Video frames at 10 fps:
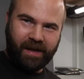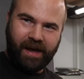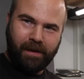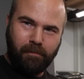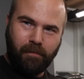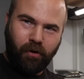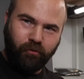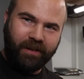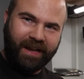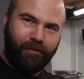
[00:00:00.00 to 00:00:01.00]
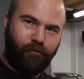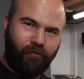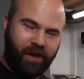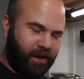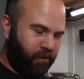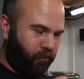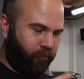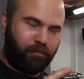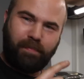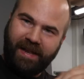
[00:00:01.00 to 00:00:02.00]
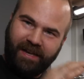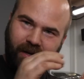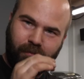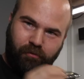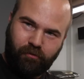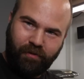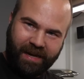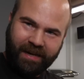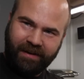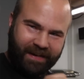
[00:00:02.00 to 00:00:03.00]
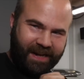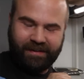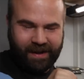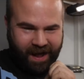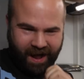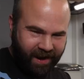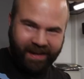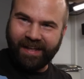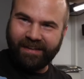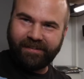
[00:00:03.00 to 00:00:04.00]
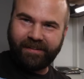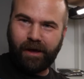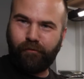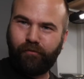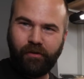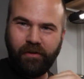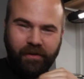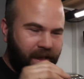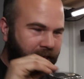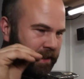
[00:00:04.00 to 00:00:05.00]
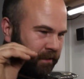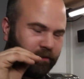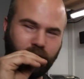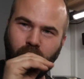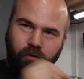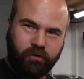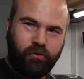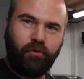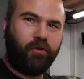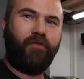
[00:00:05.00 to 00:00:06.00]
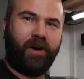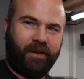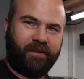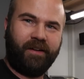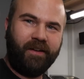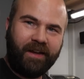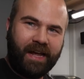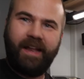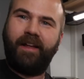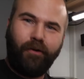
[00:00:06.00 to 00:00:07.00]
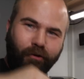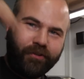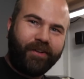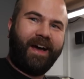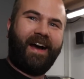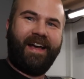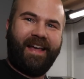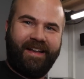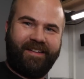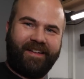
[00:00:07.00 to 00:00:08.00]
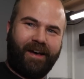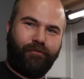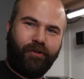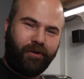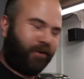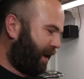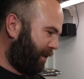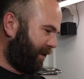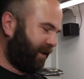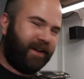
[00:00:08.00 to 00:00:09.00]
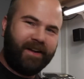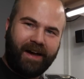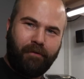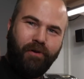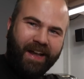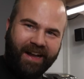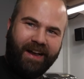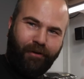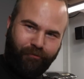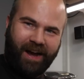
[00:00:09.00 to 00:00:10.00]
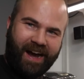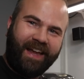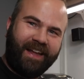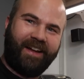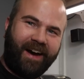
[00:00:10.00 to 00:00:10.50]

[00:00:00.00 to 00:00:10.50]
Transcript: I'm mostly fan of Pentium three, like the high-end stuff, and Core two Quad, and then also the high-end stuff. So I I really love the high-end